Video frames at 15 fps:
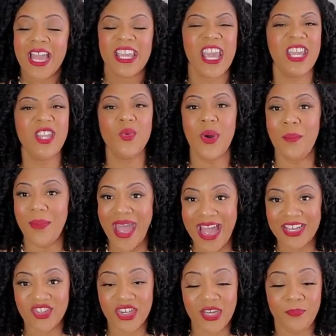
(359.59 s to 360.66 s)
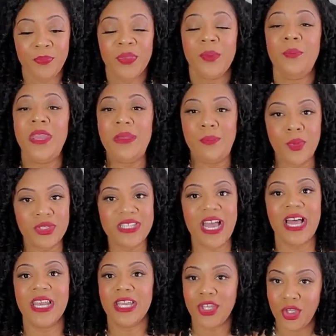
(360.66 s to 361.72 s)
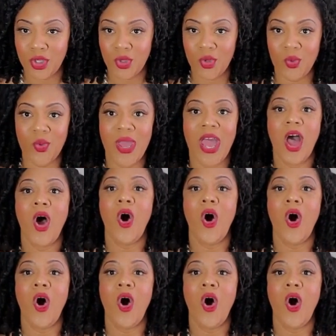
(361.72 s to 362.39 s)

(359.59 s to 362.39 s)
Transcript: Can you imagine people telling you